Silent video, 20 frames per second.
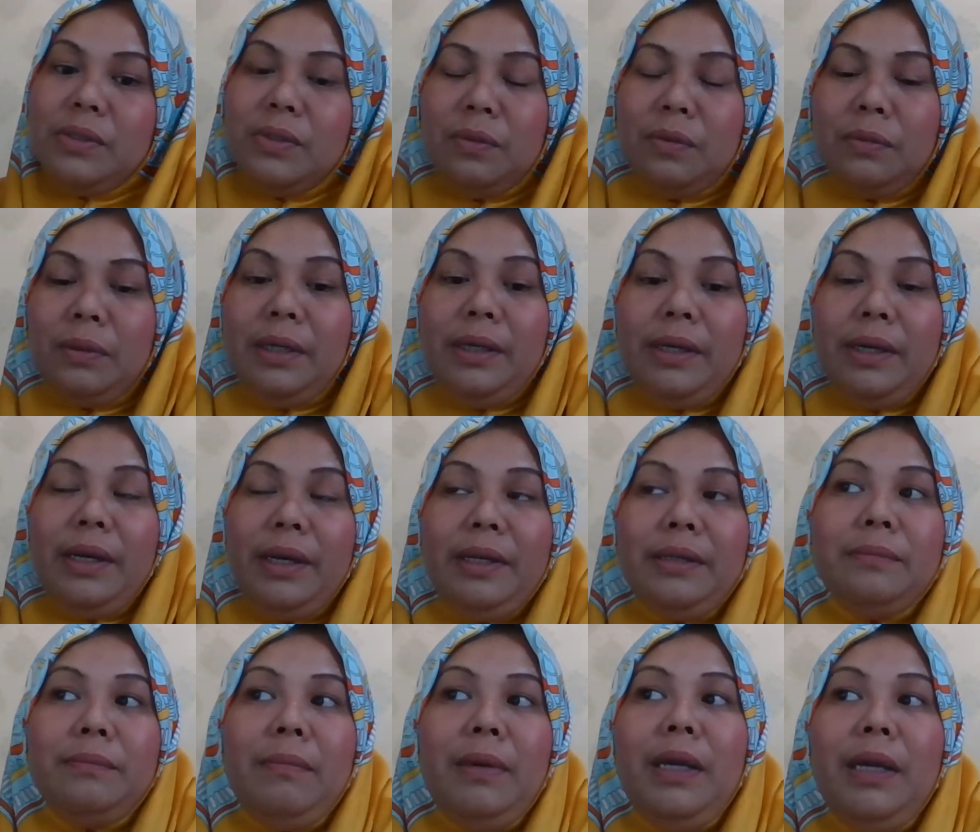So
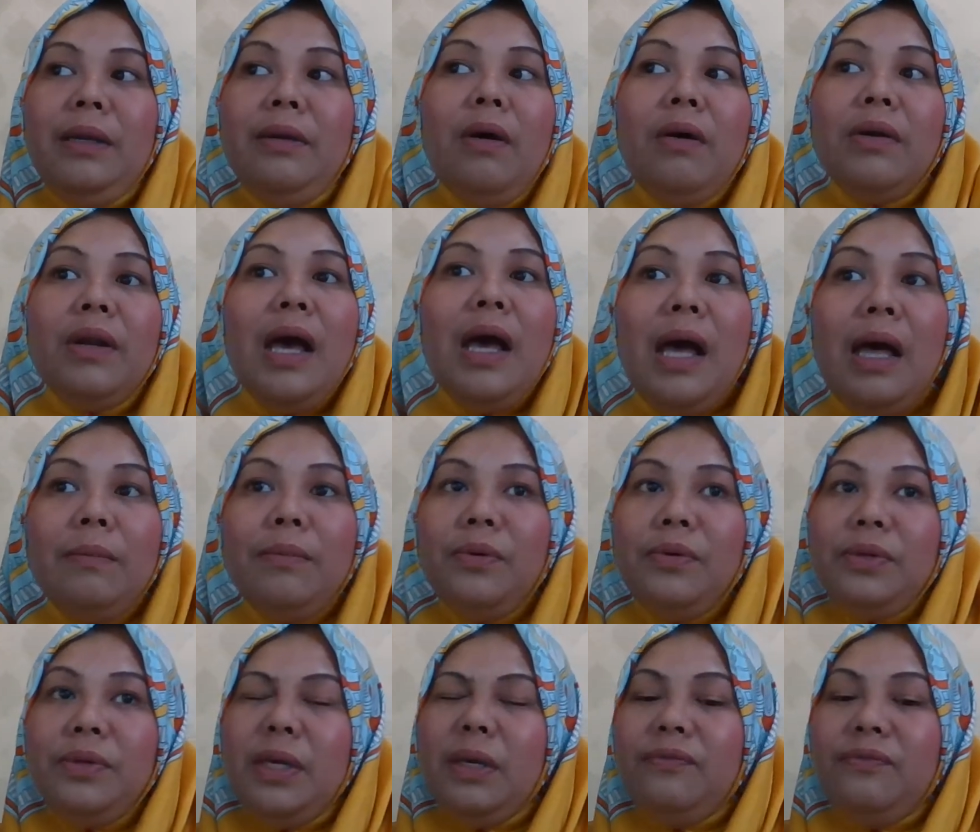it may not harm
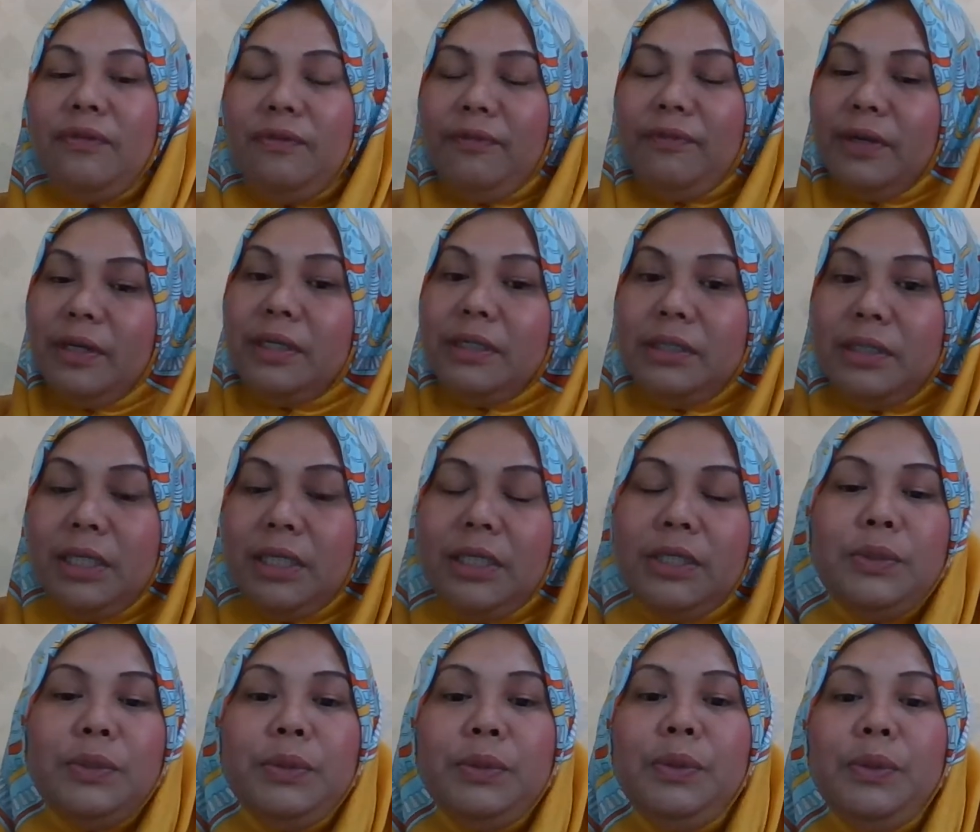or give difficulty
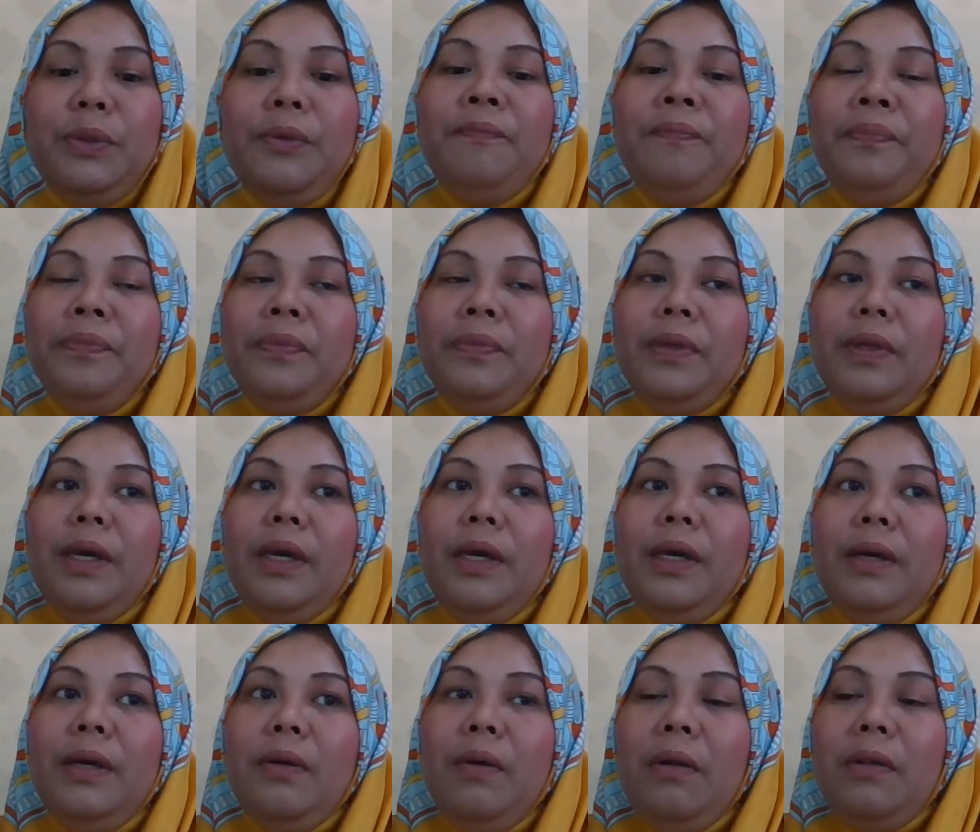to,
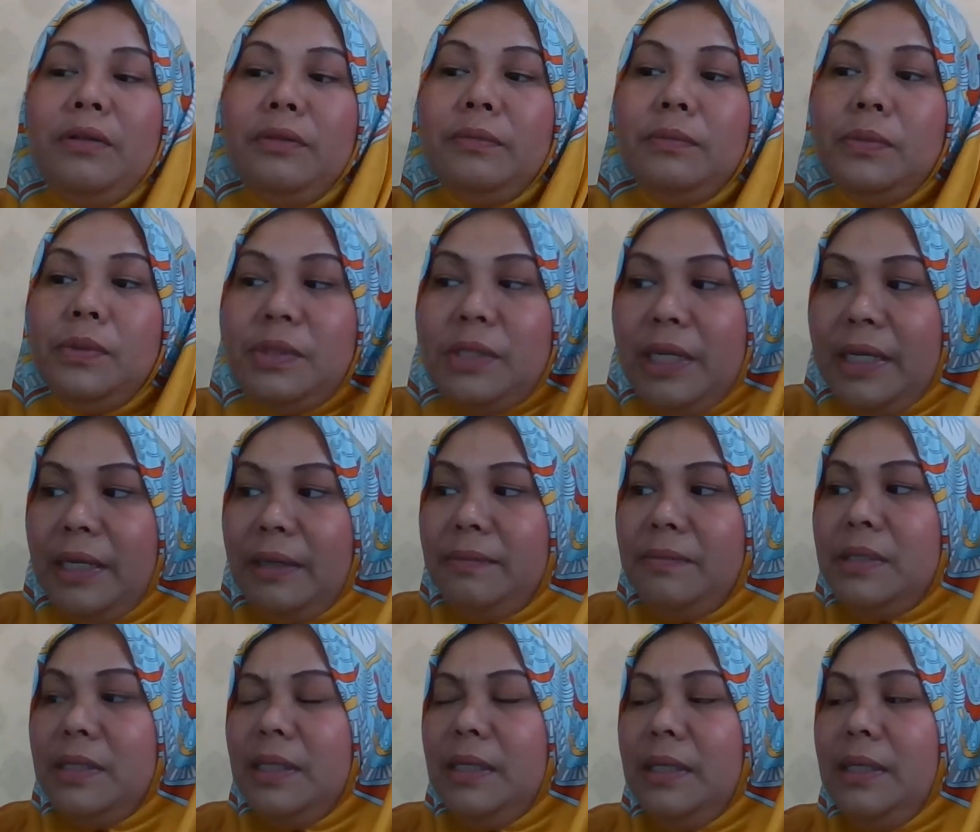yeah, all the
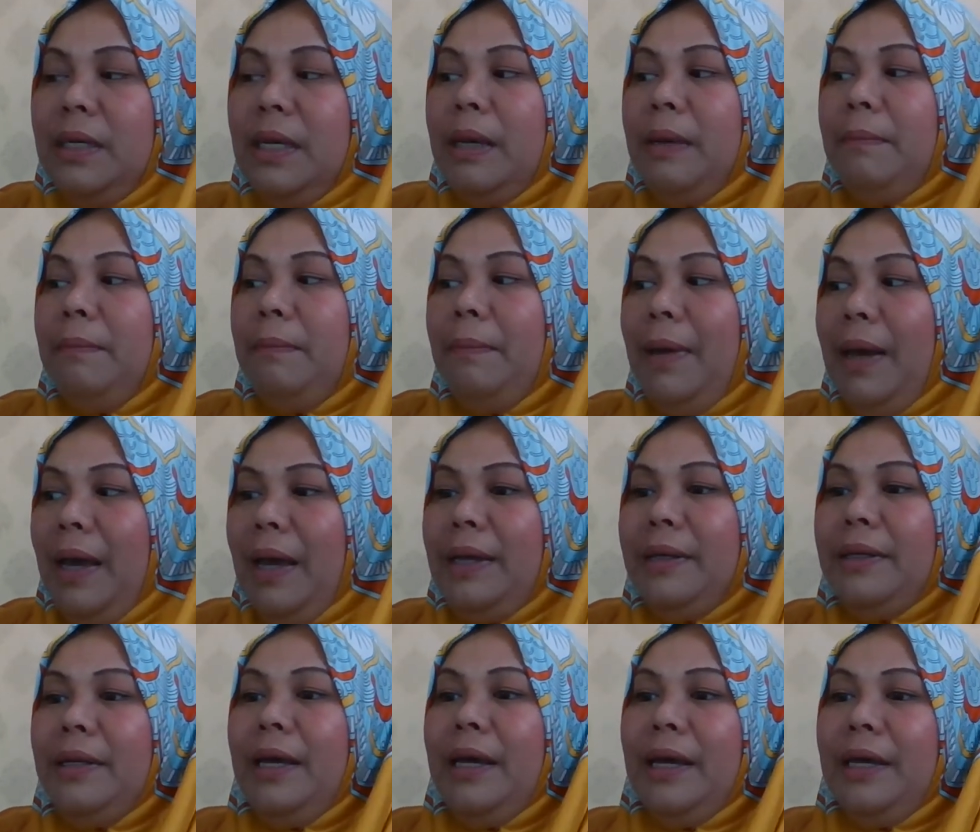Muslims, yeah,
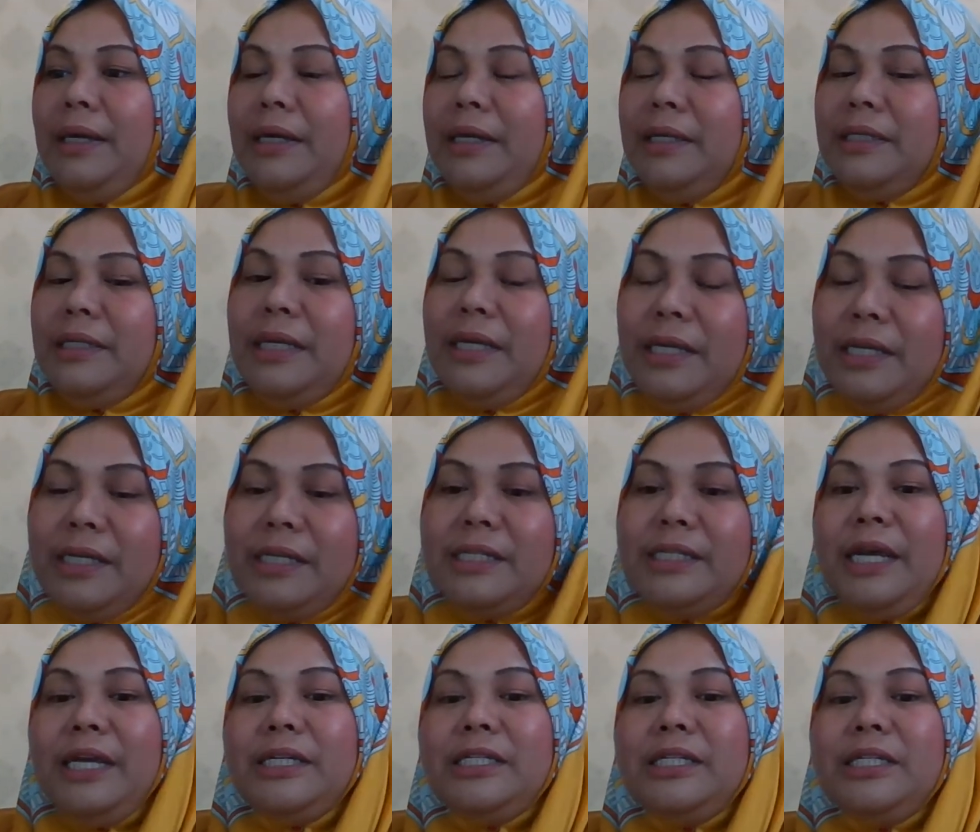but it is
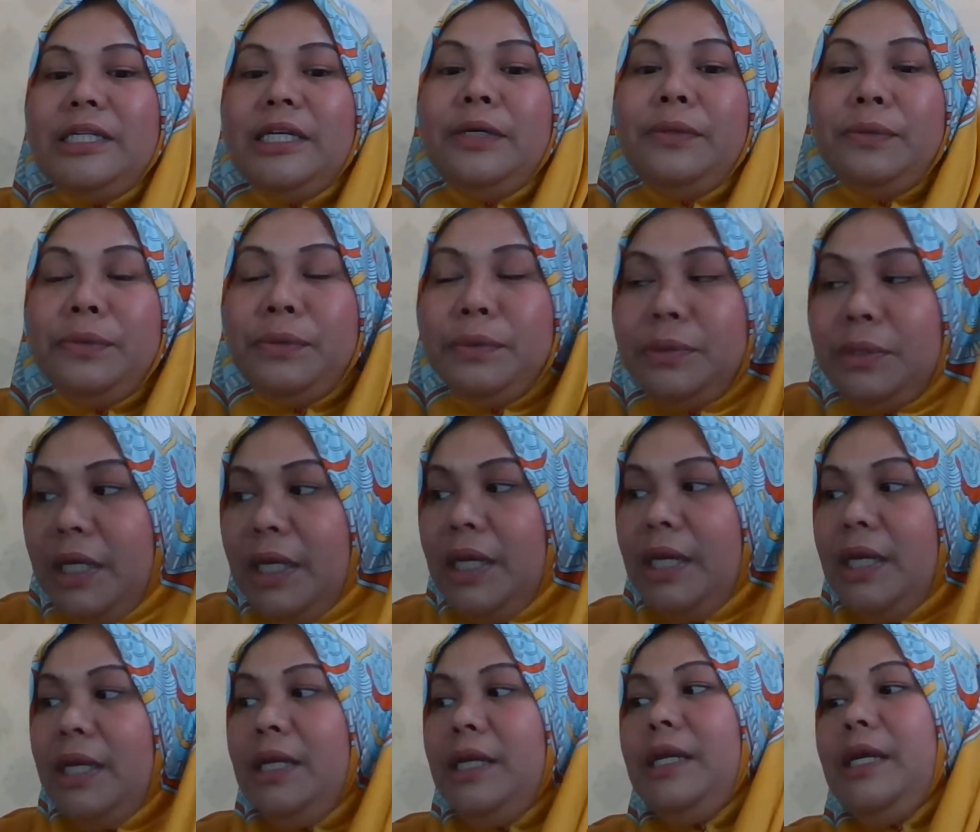actually a
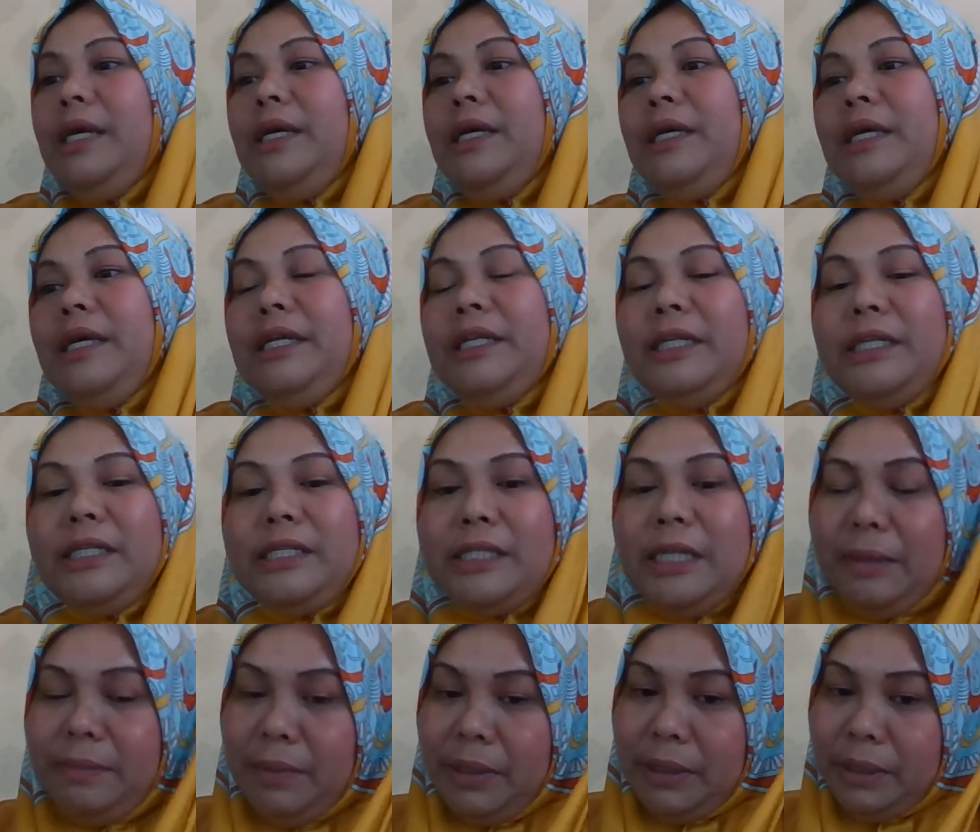routine in
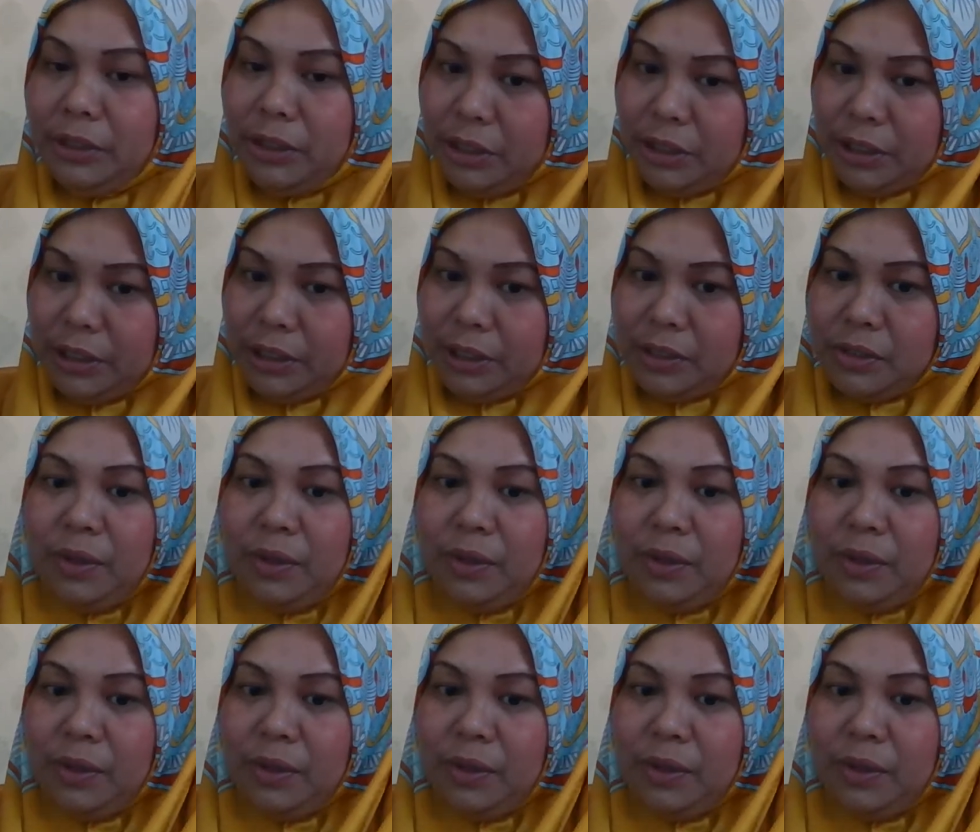Islamic teaching.